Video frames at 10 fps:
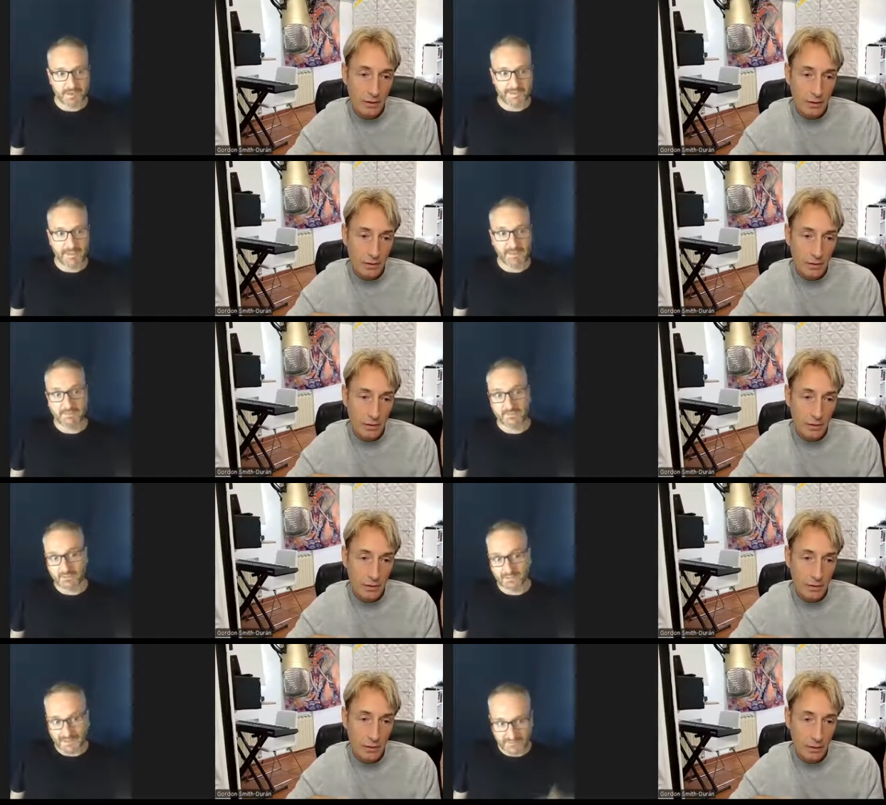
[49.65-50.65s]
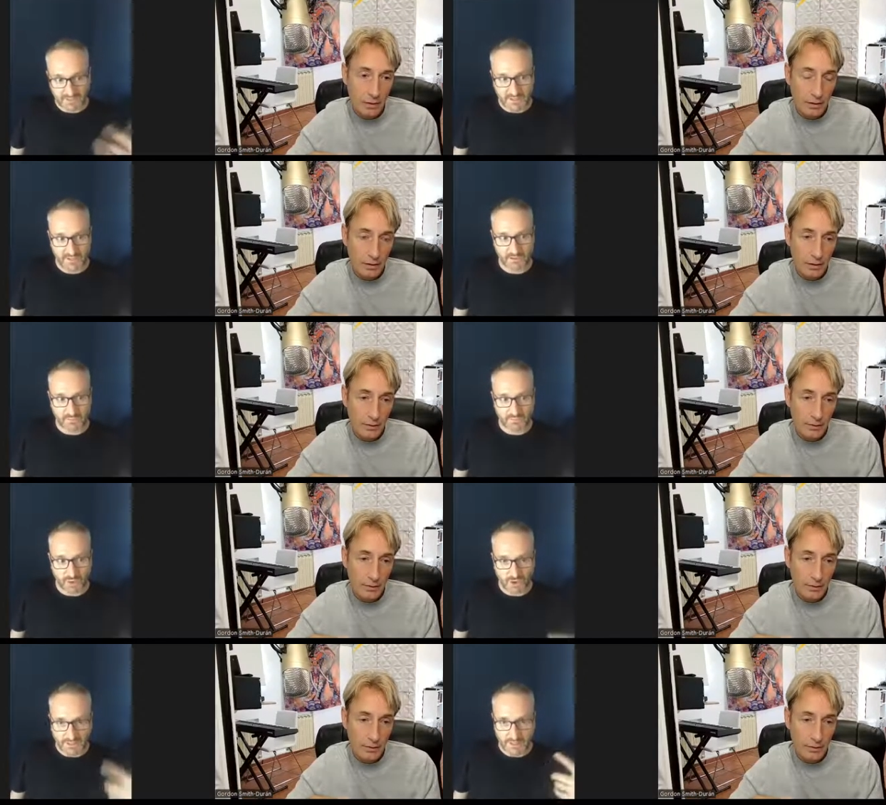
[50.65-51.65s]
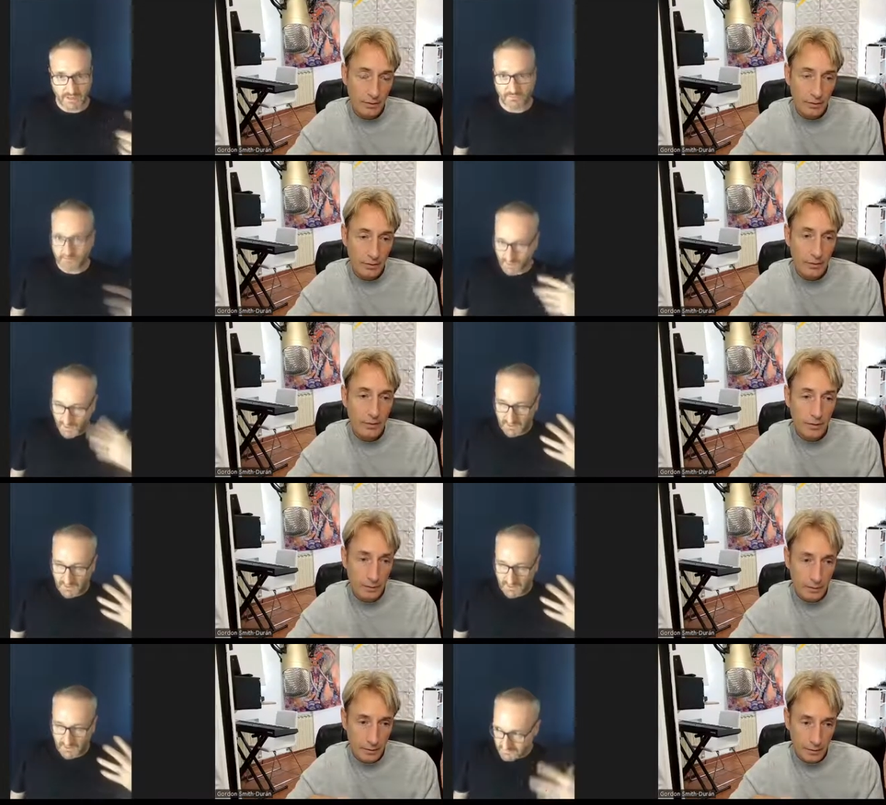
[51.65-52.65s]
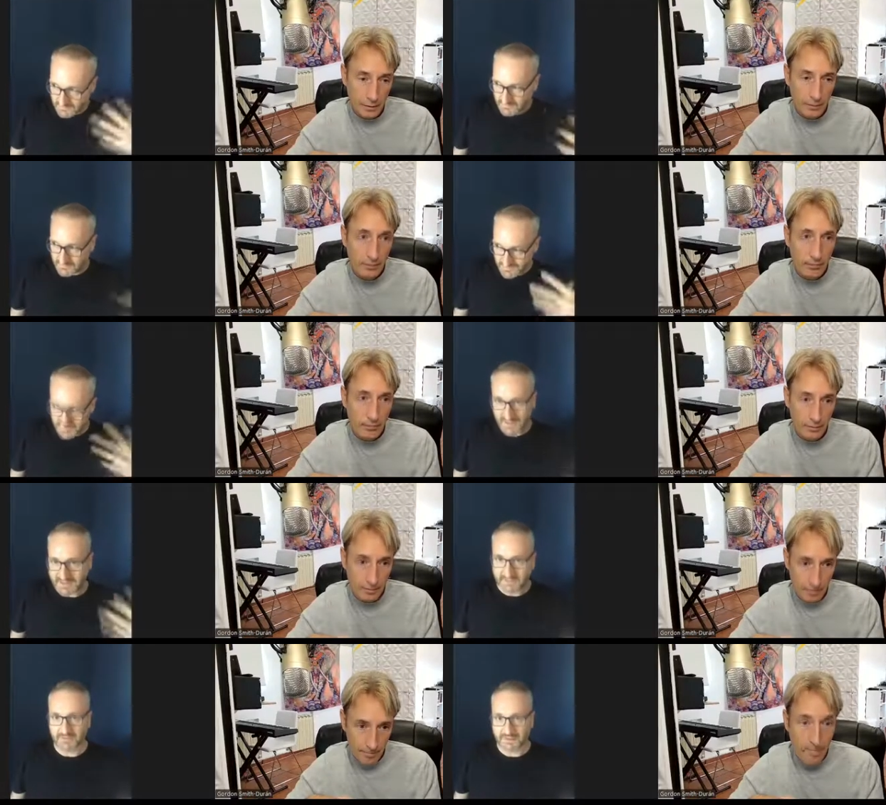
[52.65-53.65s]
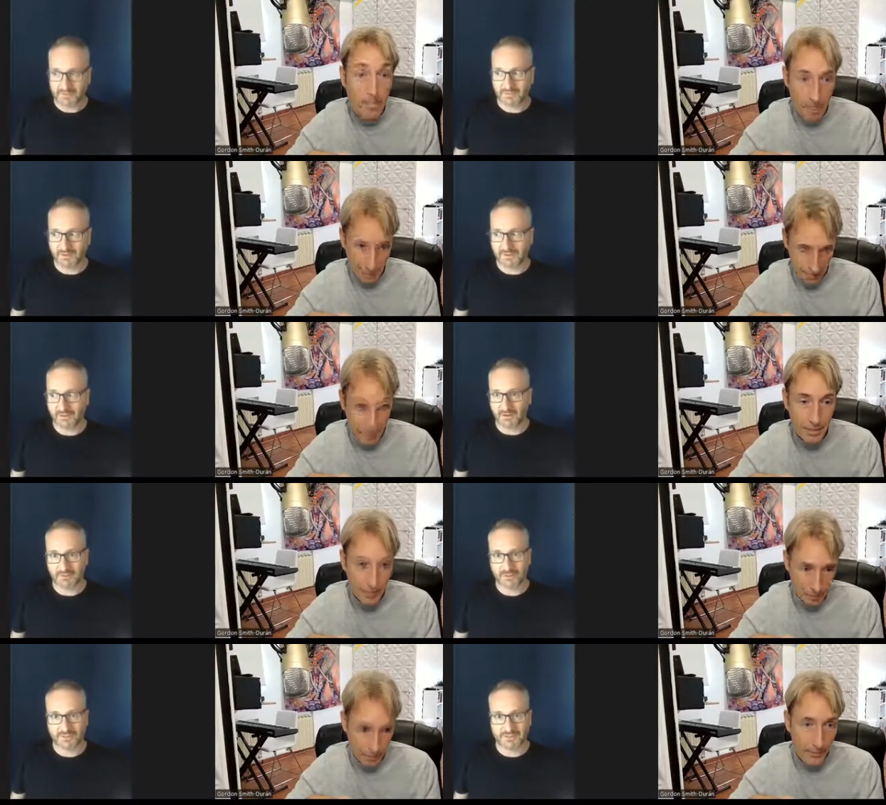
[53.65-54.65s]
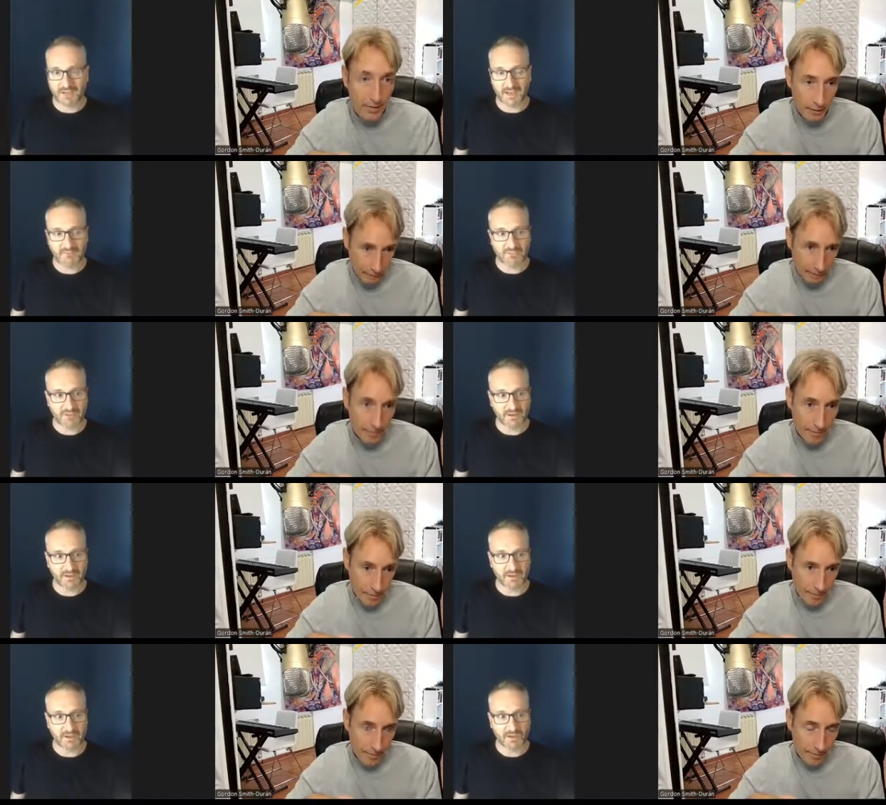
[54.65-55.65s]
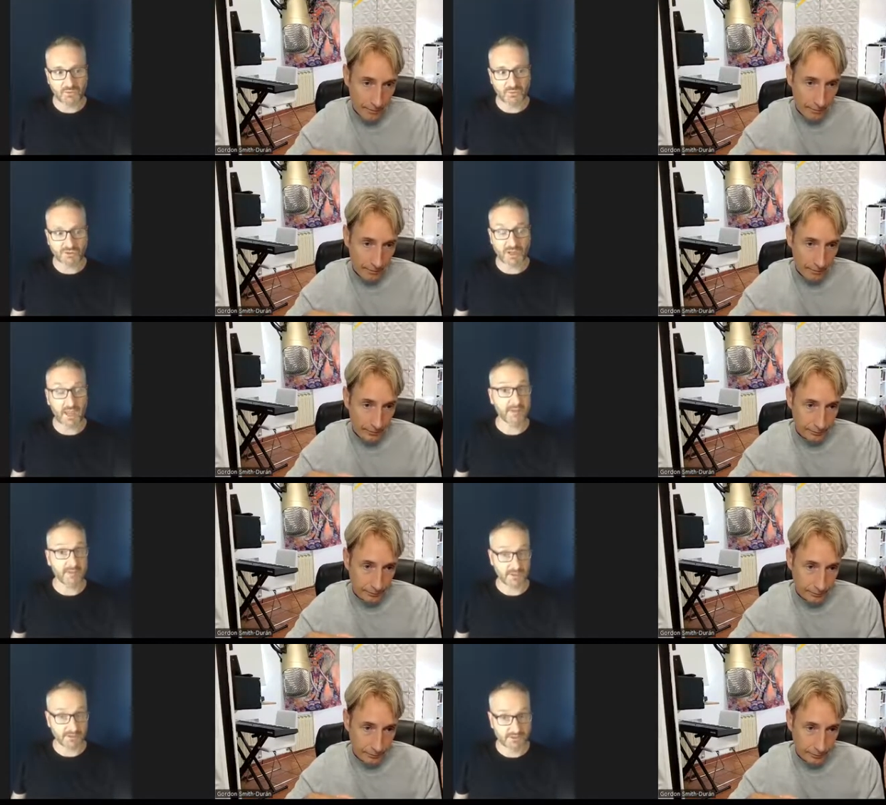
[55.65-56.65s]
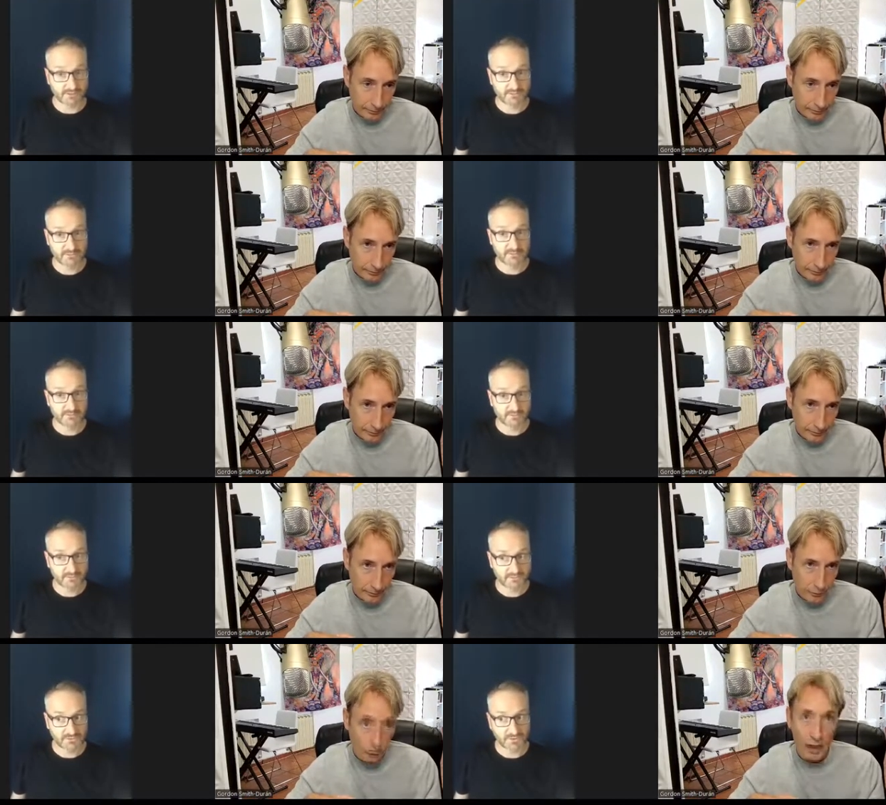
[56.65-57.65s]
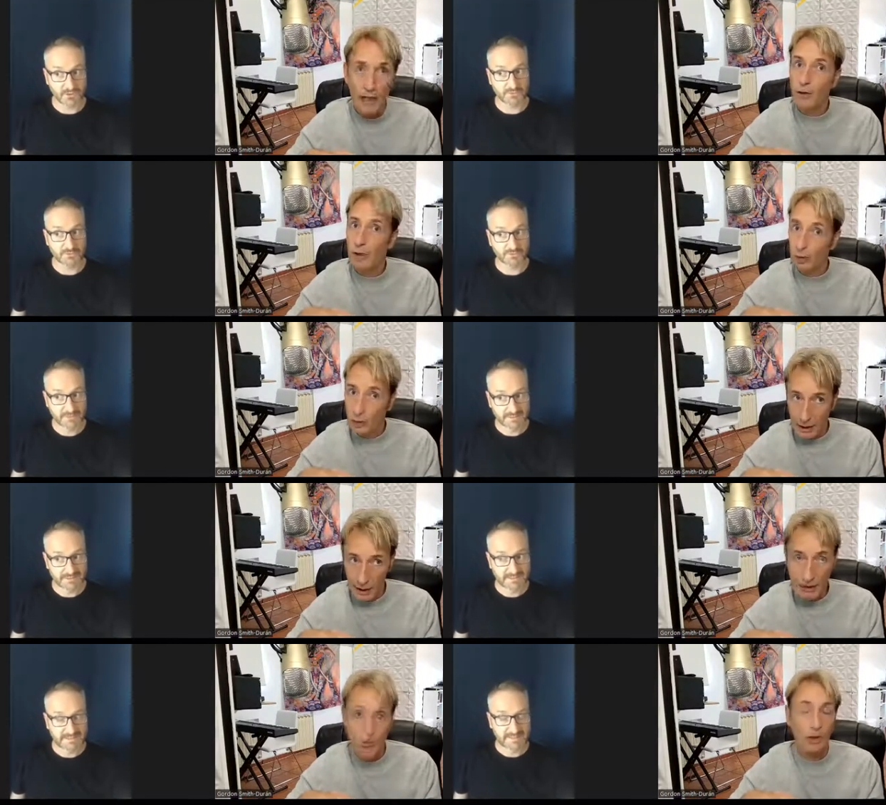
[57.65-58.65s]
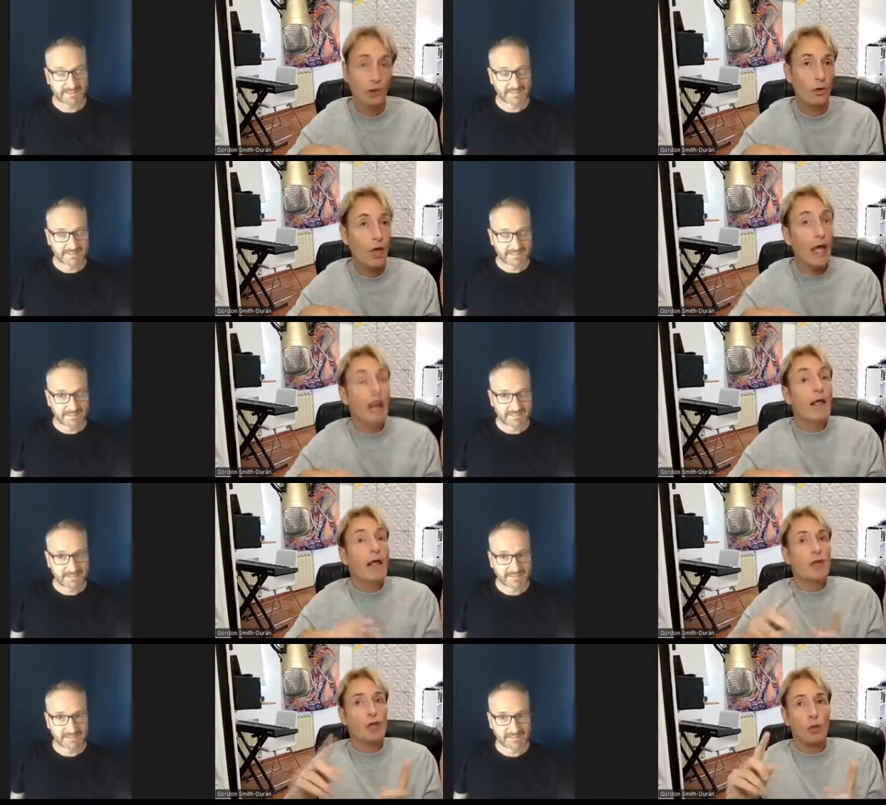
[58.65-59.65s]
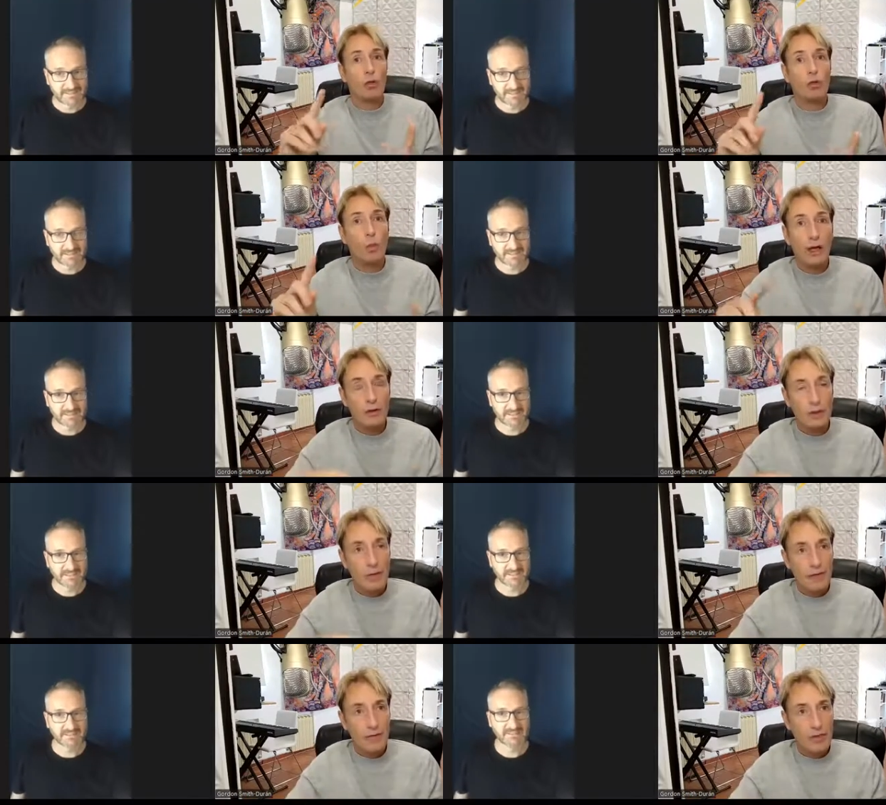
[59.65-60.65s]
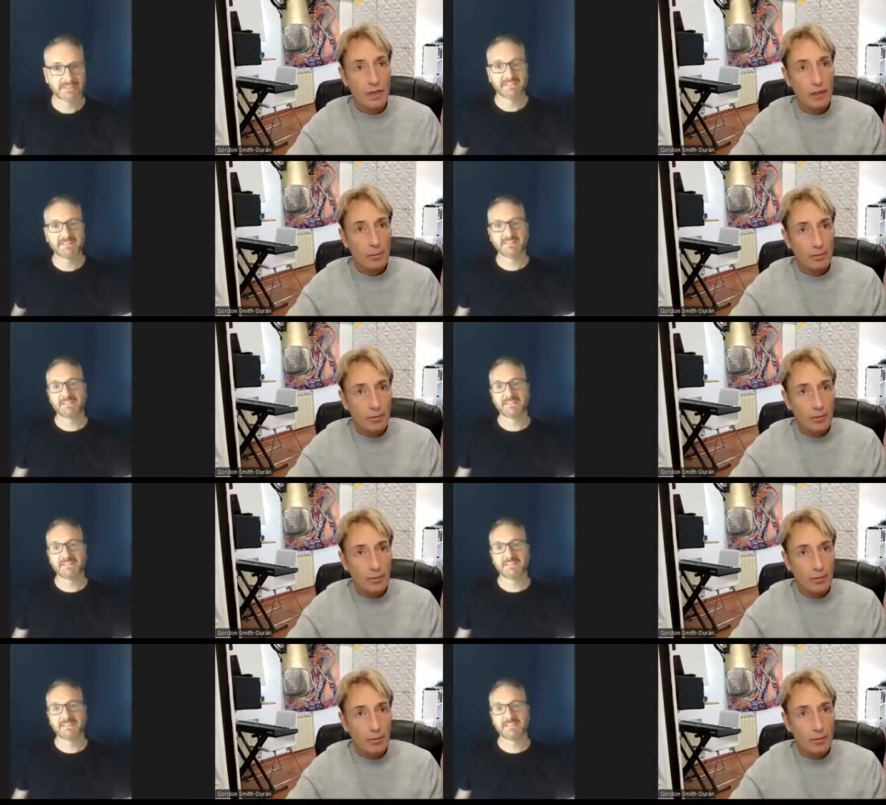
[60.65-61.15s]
Speaker 1: and then living here, learning it, what I call intensively, being mm-hmm. around it all the time,
Speaker 2: uh, almost eight years. So right. okay, so cool. So why don't you just give us a little bit